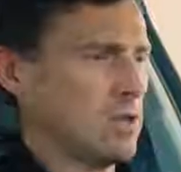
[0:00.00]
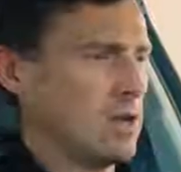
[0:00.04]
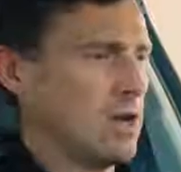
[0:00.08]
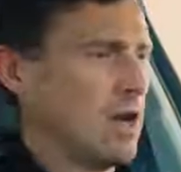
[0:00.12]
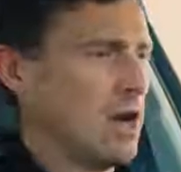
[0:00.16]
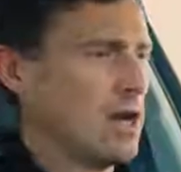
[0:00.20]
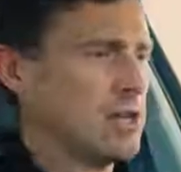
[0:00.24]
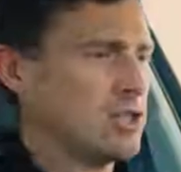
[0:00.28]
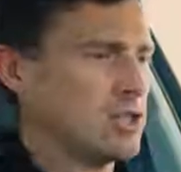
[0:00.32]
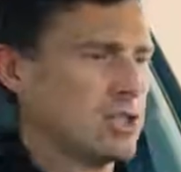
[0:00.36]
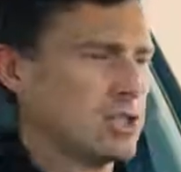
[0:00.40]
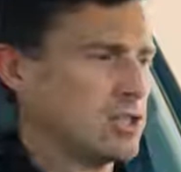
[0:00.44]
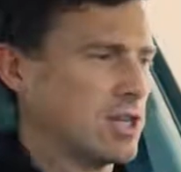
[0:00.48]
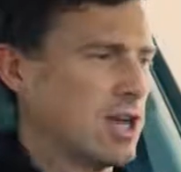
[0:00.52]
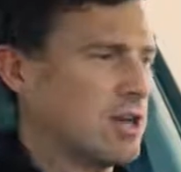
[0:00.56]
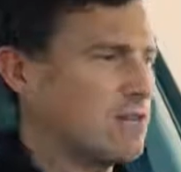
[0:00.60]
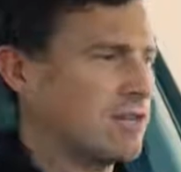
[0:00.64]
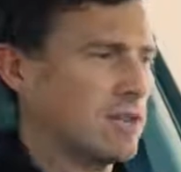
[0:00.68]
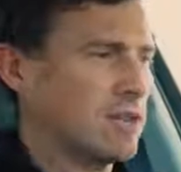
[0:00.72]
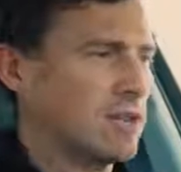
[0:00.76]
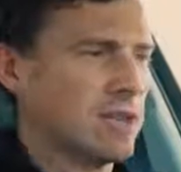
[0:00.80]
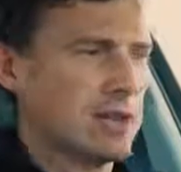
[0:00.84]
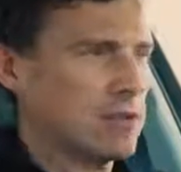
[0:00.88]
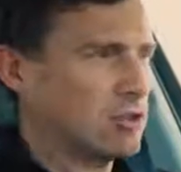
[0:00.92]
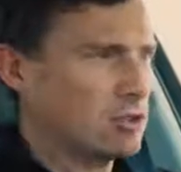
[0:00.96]
I just don't
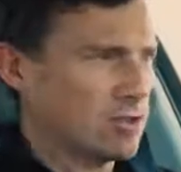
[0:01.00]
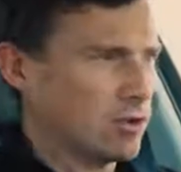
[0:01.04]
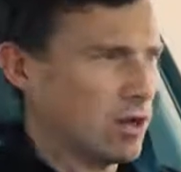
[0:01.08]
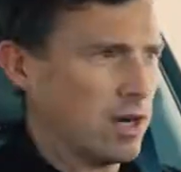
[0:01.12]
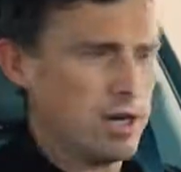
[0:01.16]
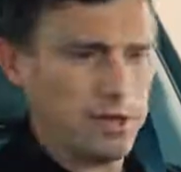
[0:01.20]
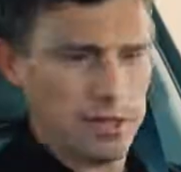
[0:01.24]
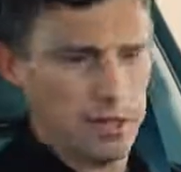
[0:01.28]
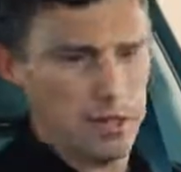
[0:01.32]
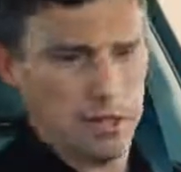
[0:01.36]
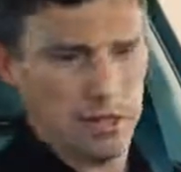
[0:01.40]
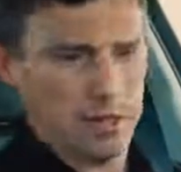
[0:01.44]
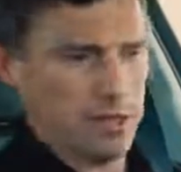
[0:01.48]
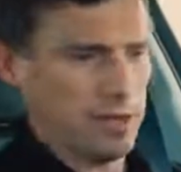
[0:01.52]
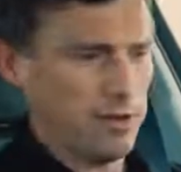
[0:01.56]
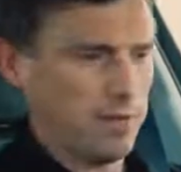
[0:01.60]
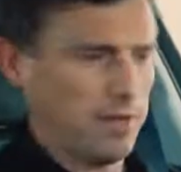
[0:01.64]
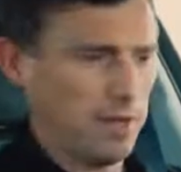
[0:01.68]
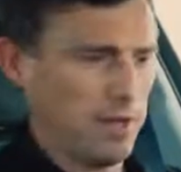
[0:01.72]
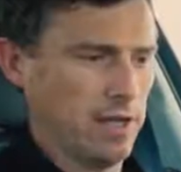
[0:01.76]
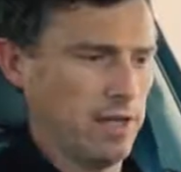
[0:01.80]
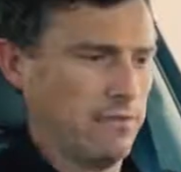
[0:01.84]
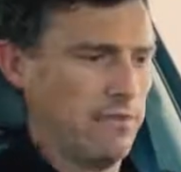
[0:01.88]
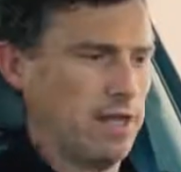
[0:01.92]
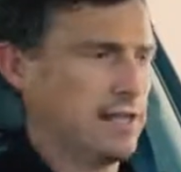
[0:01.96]
think you tried hard
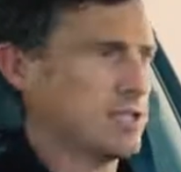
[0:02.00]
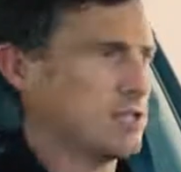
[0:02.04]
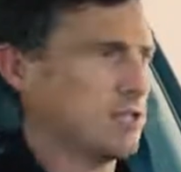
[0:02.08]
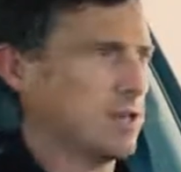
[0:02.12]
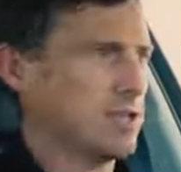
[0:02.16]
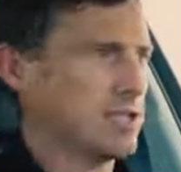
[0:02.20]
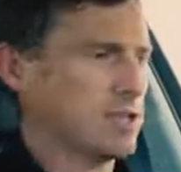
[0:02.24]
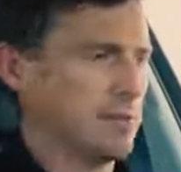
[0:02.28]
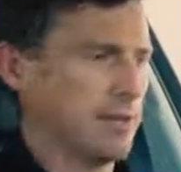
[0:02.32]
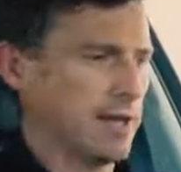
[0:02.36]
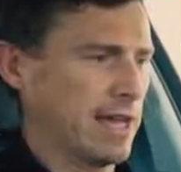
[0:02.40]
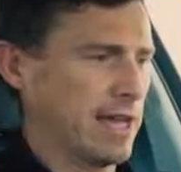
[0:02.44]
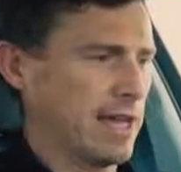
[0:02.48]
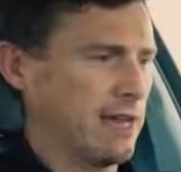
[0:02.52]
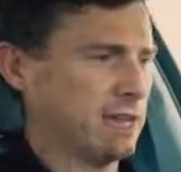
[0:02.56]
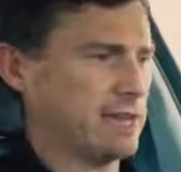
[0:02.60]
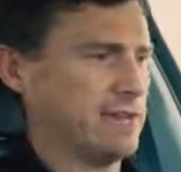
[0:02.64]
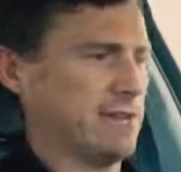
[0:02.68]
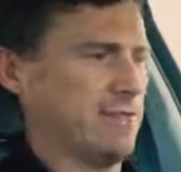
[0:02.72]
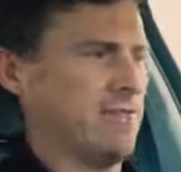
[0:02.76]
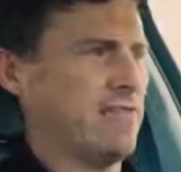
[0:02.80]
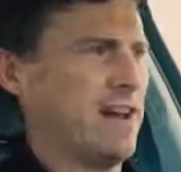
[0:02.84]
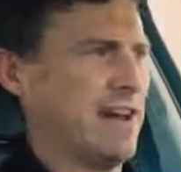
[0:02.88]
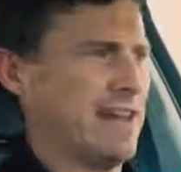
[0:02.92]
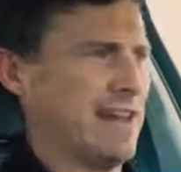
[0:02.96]
enough, love. Let's try something
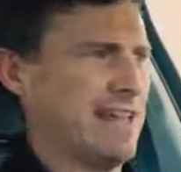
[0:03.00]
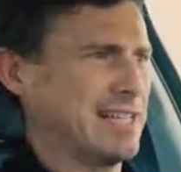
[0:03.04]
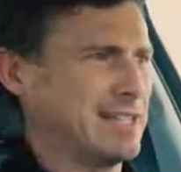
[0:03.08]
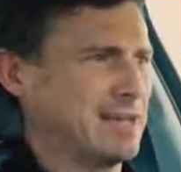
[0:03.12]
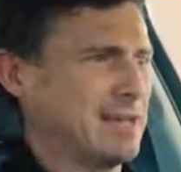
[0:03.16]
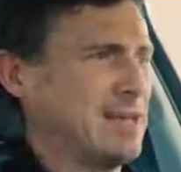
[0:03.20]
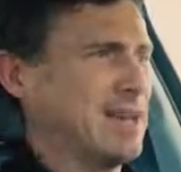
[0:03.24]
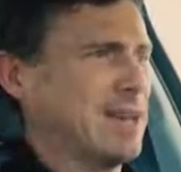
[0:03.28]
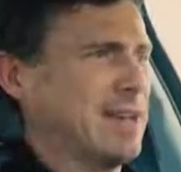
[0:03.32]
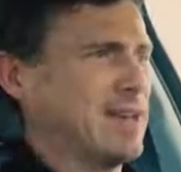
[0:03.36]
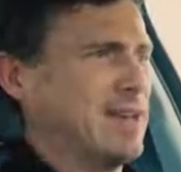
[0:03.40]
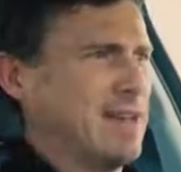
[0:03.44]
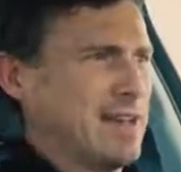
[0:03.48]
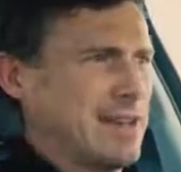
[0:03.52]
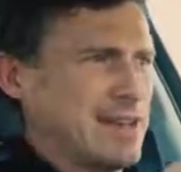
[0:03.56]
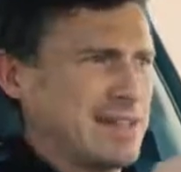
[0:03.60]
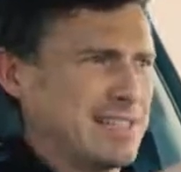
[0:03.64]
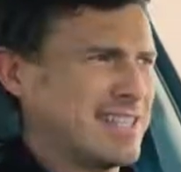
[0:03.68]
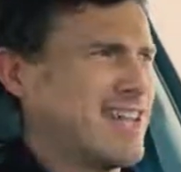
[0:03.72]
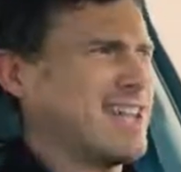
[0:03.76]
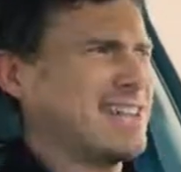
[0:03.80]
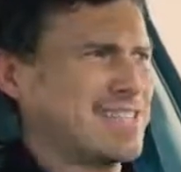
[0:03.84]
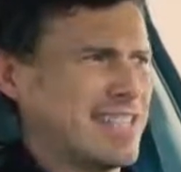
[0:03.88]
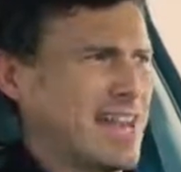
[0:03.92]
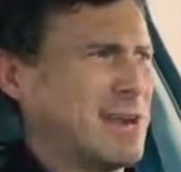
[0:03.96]
else. In fact, let's
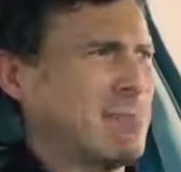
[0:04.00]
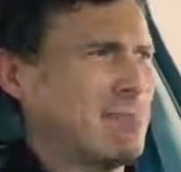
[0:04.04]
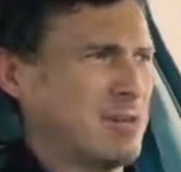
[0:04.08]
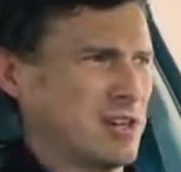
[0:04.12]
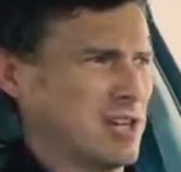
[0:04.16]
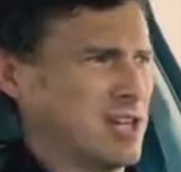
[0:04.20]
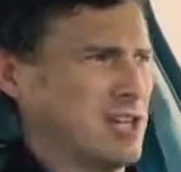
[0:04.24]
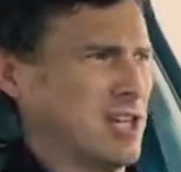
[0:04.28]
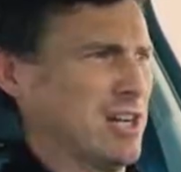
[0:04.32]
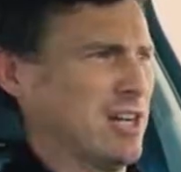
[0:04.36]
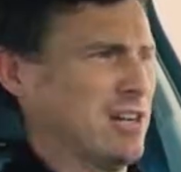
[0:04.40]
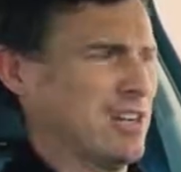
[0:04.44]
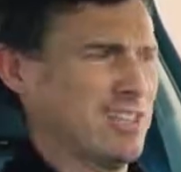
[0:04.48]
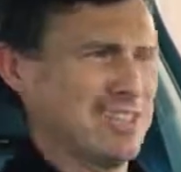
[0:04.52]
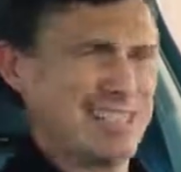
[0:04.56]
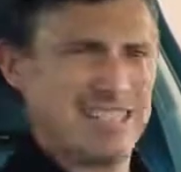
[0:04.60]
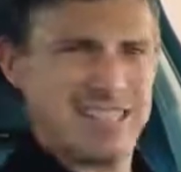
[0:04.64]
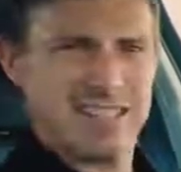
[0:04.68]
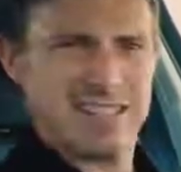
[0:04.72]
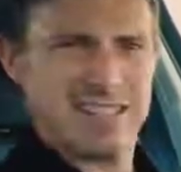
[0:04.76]
set temperature. It's